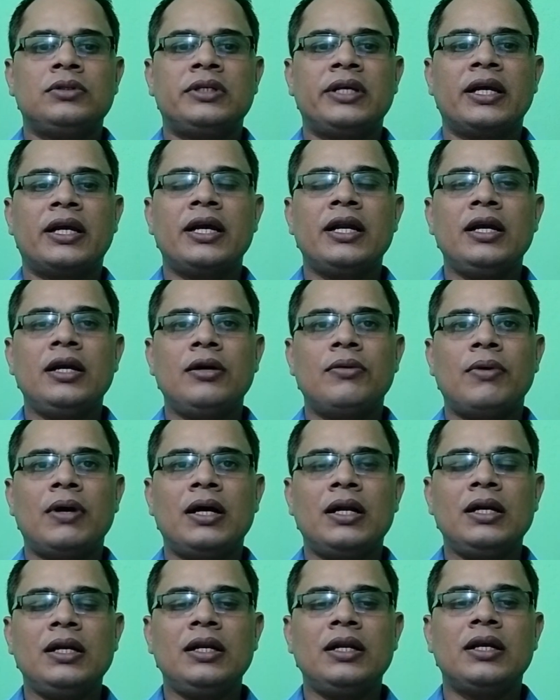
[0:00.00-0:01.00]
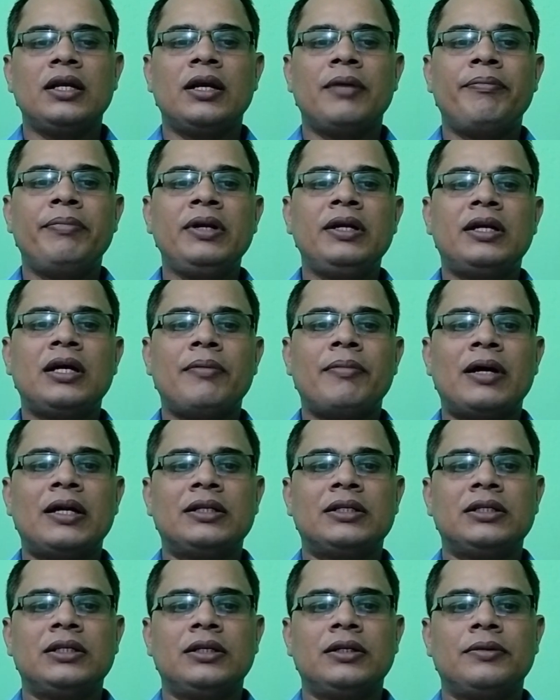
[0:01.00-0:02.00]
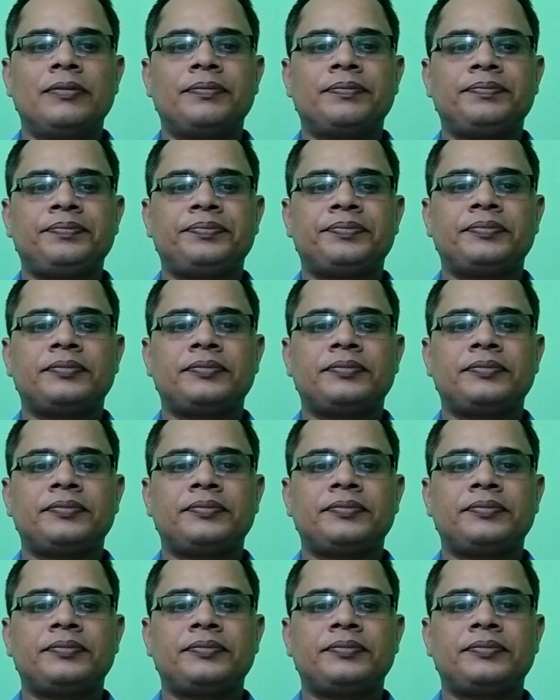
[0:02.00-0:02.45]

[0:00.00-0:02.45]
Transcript: So second one, EBITDA margin.